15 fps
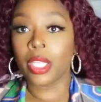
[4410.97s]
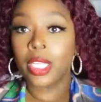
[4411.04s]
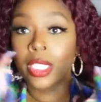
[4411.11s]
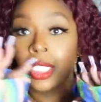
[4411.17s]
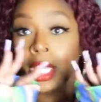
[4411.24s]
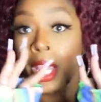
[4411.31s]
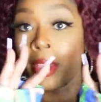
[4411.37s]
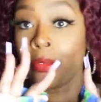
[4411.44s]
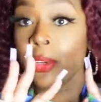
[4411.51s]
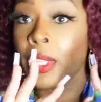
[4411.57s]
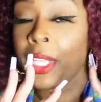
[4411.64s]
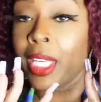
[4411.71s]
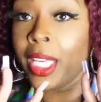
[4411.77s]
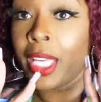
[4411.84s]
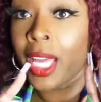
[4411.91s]
that's
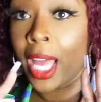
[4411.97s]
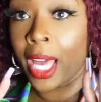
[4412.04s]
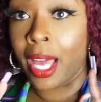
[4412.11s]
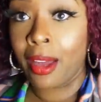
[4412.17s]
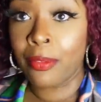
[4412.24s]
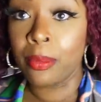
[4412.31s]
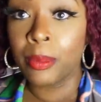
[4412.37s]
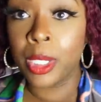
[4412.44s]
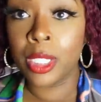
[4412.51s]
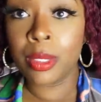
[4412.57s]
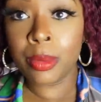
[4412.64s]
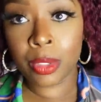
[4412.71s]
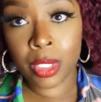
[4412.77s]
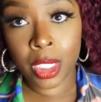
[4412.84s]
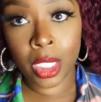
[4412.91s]
everything I got from
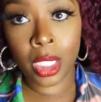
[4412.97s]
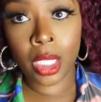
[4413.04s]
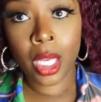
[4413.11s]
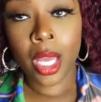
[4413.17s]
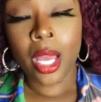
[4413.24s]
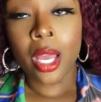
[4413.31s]
this boutique.